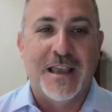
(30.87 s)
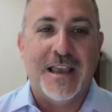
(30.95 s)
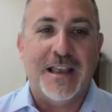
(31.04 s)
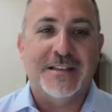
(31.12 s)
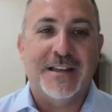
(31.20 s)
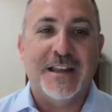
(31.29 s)

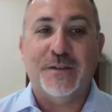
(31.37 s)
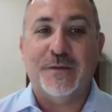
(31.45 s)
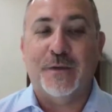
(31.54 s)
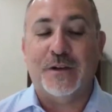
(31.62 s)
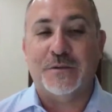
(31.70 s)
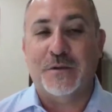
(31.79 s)
And today's
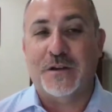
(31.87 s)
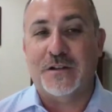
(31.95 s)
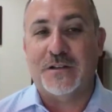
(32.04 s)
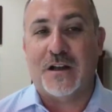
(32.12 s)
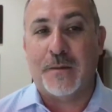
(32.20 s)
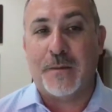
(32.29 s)
focus, we're going to
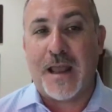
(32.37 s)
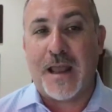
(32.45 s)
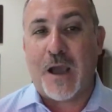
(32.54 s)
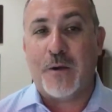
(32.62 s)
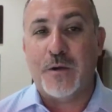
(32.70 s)
talk about how